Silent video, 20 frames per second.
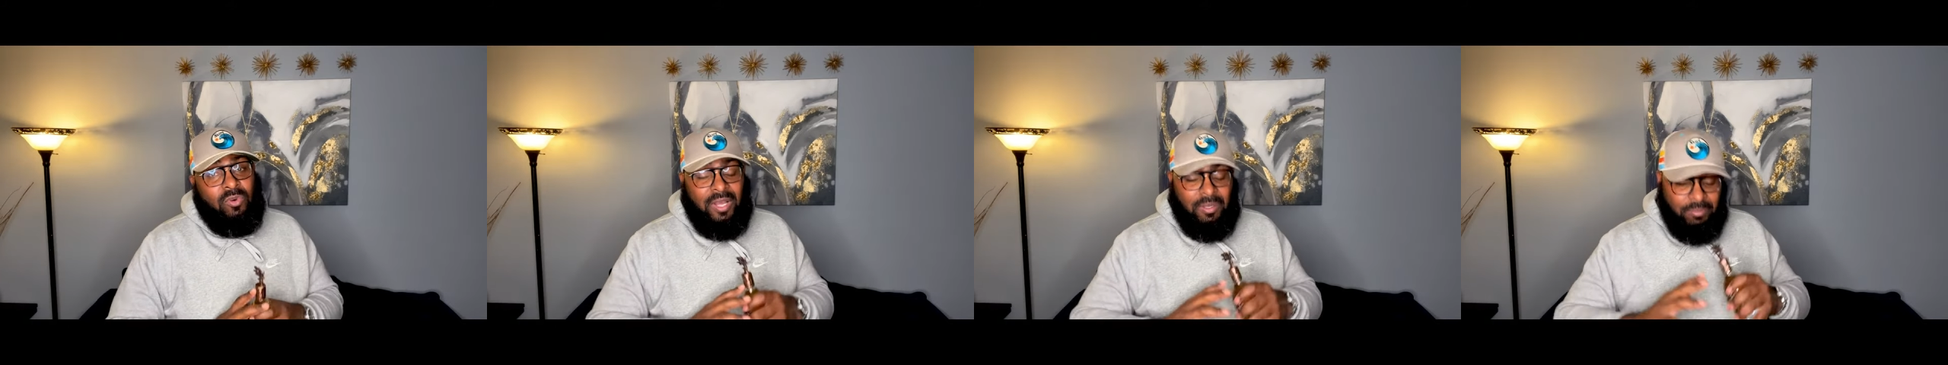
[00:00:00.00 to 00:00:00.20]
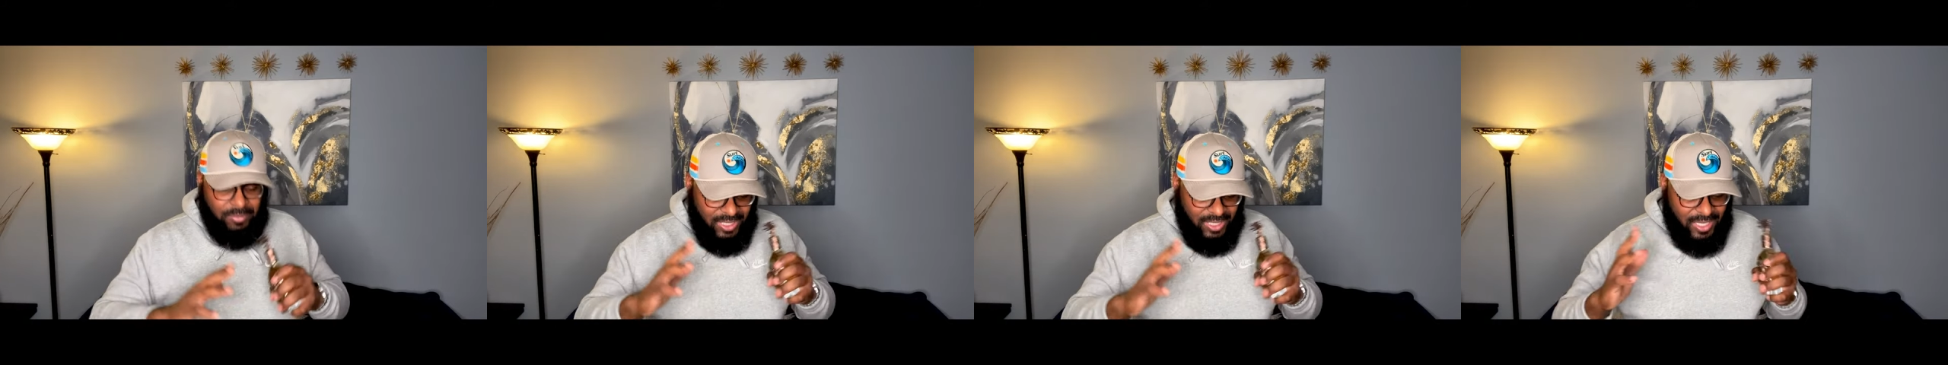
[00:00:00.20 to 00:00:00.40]

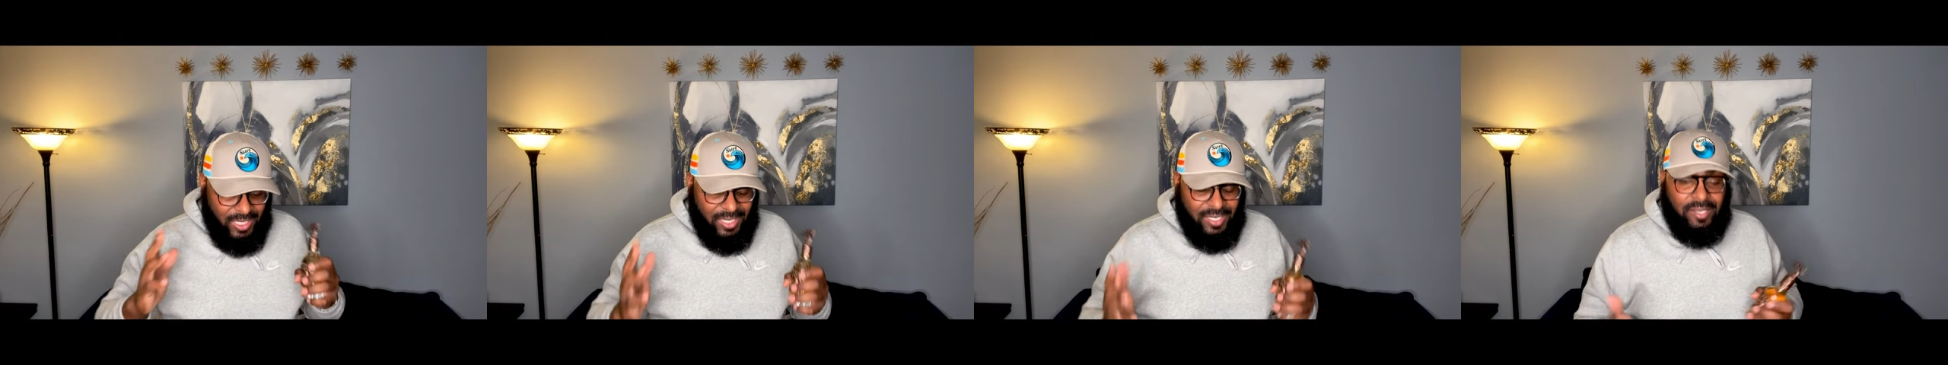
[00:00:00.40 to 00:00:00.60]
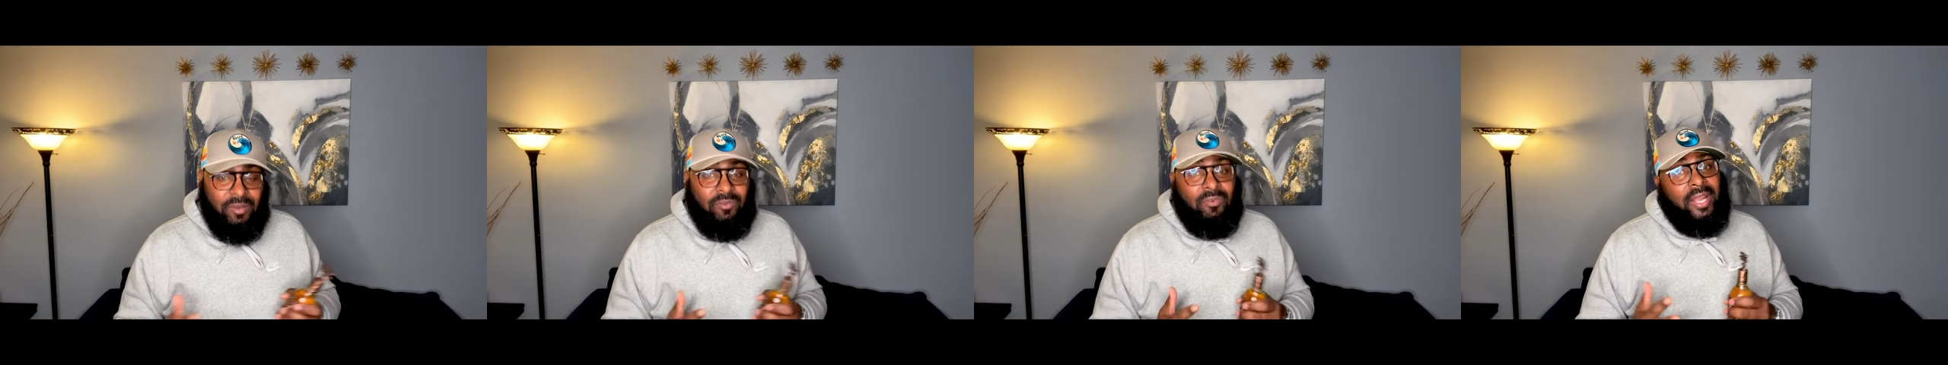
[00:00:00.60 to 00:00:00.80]
I'm
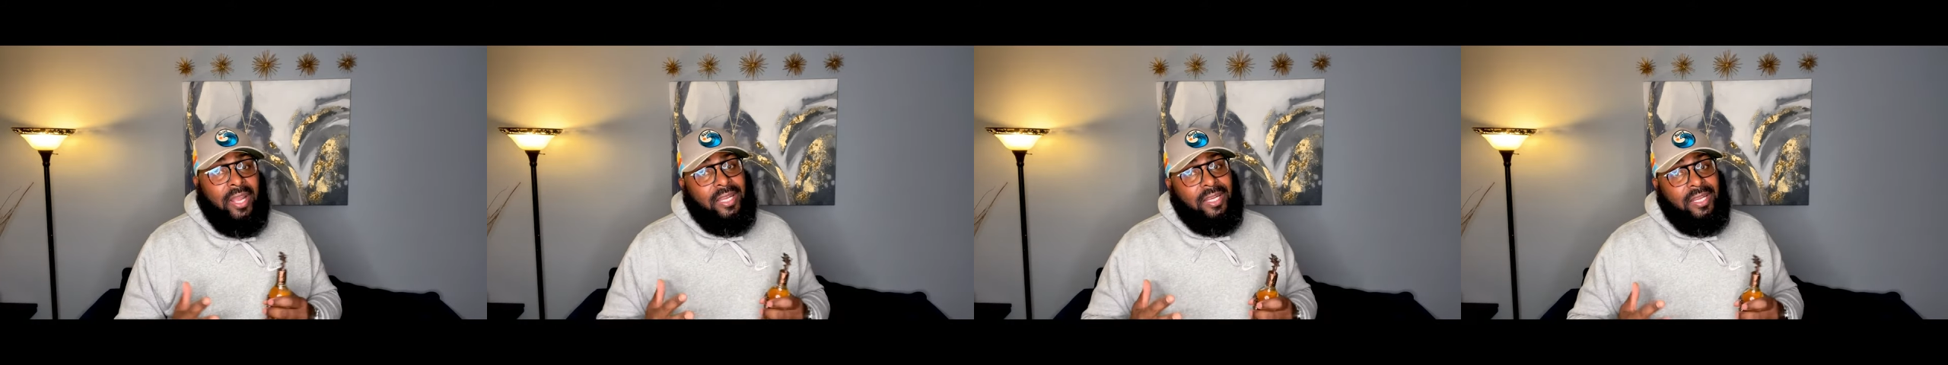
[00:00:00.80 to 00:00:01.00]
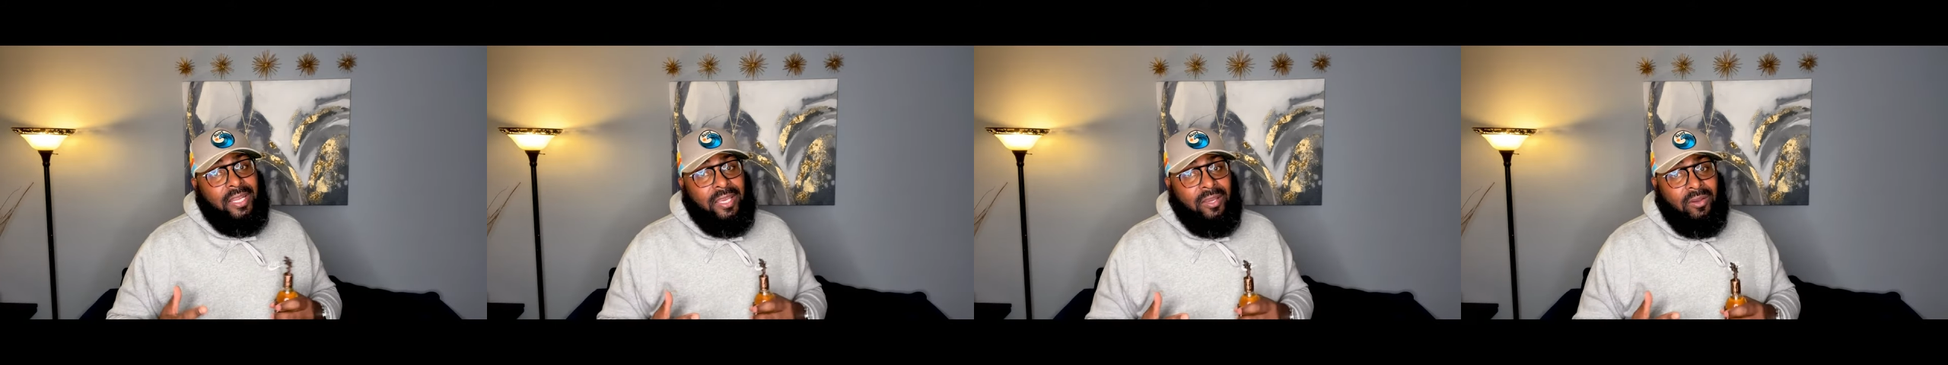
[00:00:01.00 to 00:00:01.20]
getting it
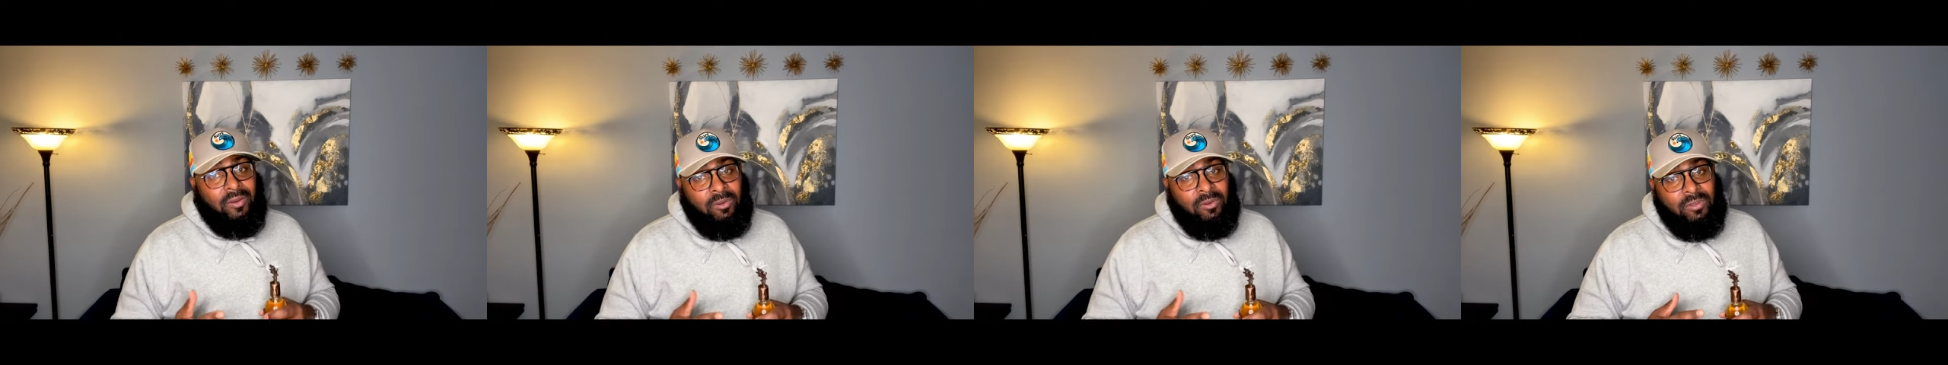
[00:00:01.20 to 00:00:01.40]
right now.